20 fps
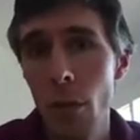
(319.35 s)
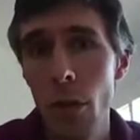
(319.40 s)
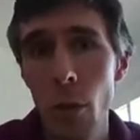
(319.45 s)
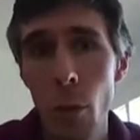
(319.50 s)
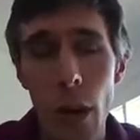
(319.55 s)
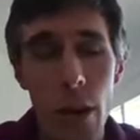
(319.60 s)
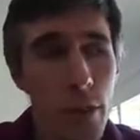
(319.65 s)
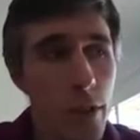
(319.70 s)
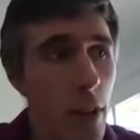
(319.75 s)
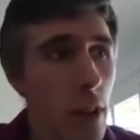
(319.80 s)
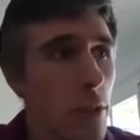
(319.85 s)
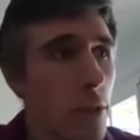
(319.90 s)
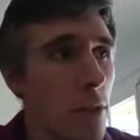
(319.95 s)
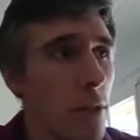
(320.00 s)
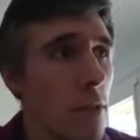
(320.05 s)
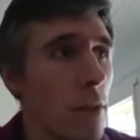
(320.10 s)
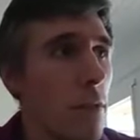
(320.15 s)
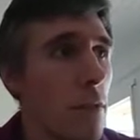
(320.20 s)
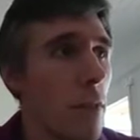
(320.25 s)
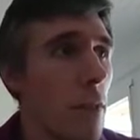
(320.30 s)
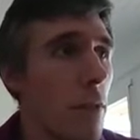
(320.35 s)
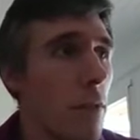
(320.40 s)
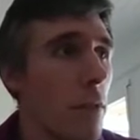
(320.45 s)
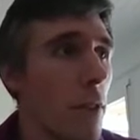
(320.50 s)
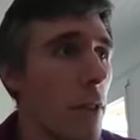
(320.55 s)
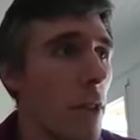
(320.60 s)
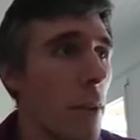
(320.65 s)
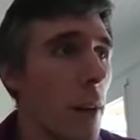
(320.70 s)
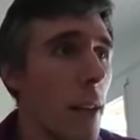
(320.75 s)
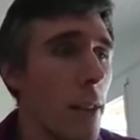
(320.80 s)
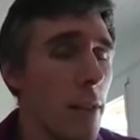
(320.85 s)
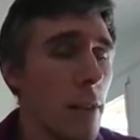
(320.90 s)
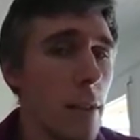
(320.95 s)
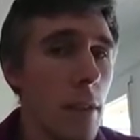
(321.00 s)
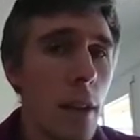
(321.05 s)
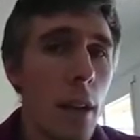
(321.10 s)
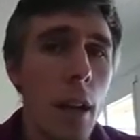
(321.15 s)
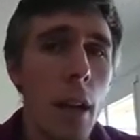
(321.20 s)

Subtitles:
on the West Coast of the US,